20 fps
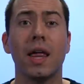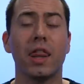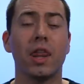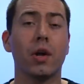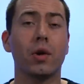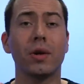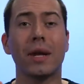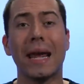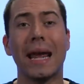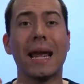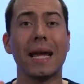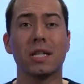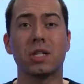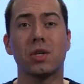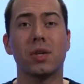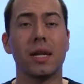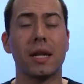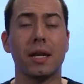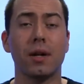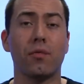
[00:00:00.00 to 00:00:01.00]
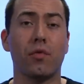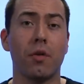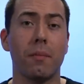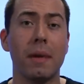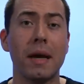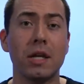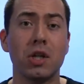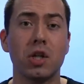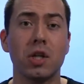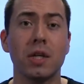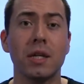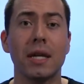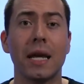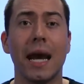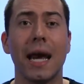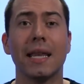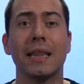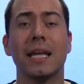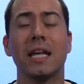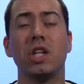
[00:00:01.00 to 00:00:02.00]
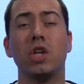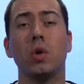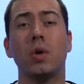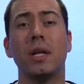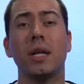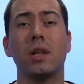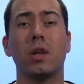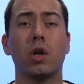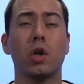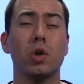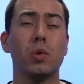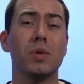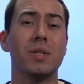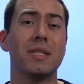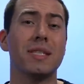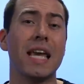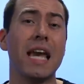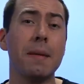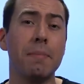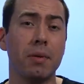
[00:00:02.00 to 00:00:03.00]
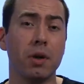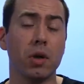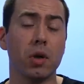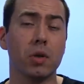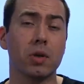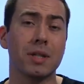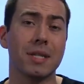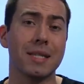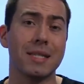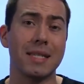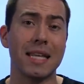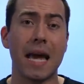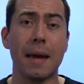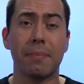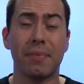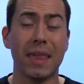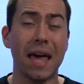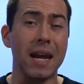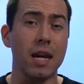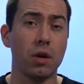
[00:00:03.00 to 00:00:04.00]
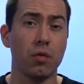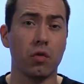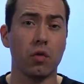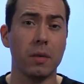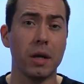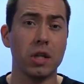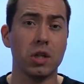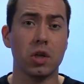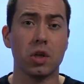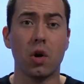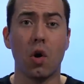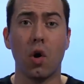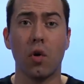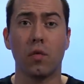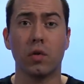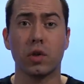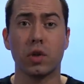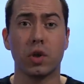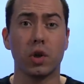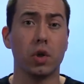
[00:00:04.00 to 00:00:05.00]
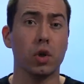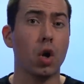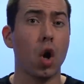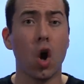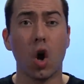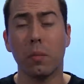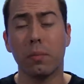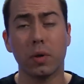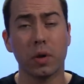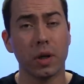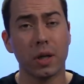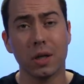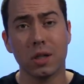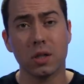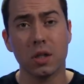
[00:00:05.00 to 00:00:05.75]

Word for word: They're gonna answer that information, and then you can either use Zapier to zap that information over to your call booking